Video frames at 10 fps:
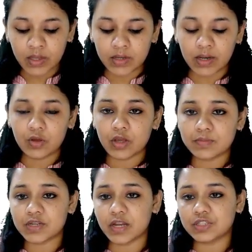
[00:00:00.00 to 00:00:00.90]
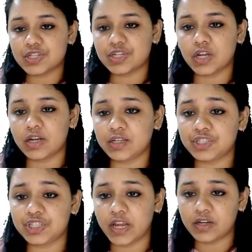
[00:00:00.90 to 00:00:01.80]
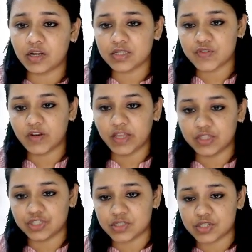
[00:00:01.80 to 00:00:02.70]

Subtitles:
Now comes registrar and share transfer agents.